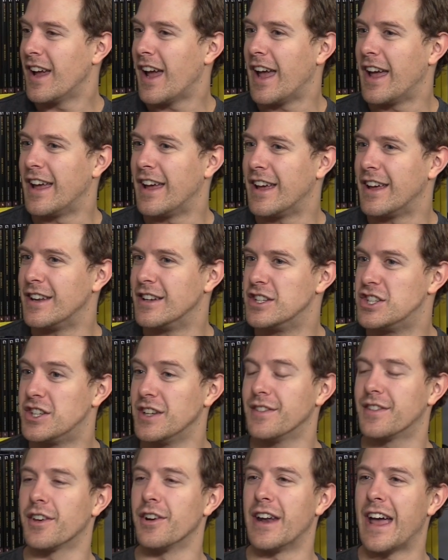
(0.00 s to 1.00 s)
and
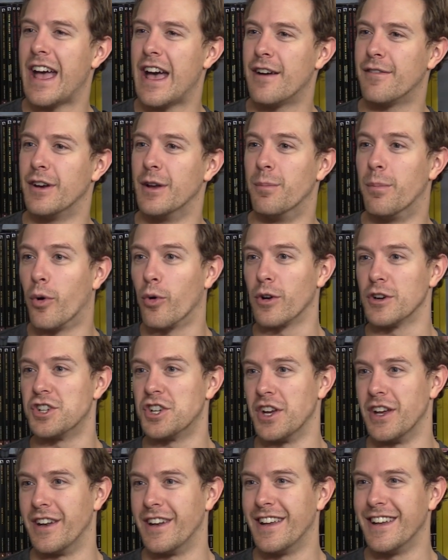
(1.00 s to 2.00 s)
she's going to have an
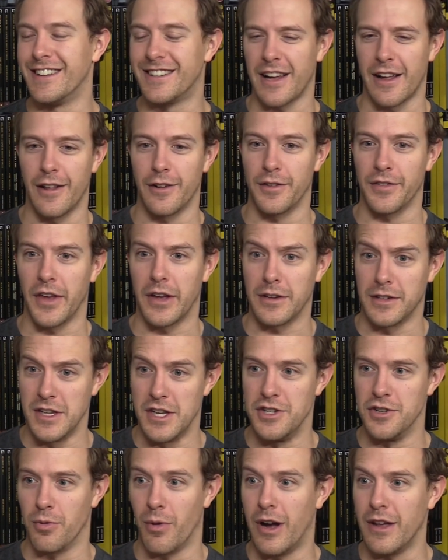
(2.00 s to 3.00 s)
abortion. And Tyler's like,
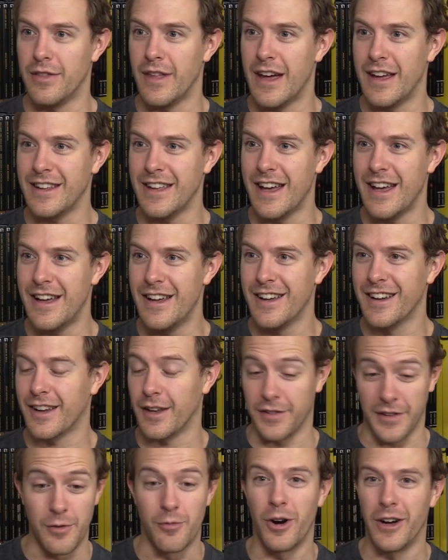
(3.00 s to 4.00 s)
Did you write that yet?
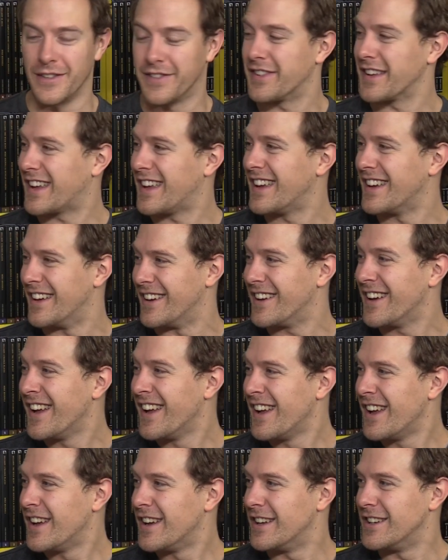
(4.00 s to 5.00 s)
Because he wants a kid.
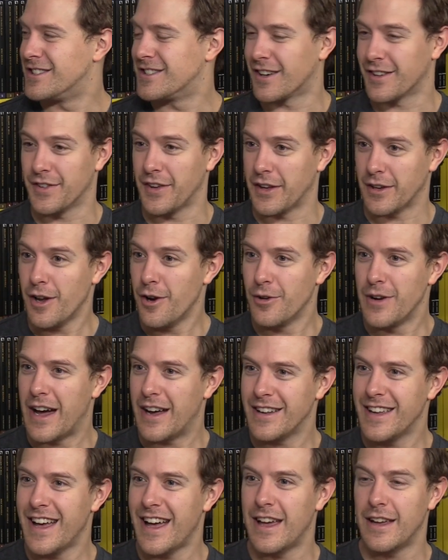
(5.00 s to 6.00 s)
Yeah. And Chuck's like, No,
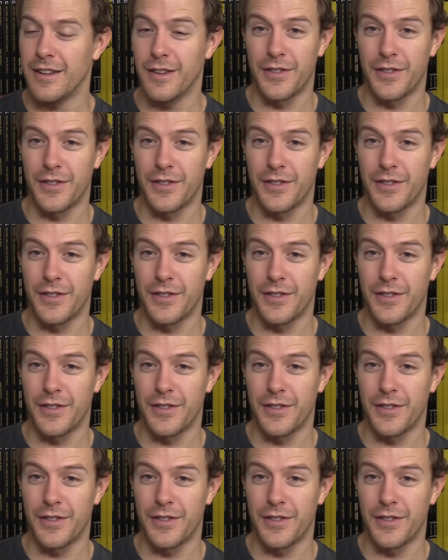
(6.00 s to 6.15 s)
not yet.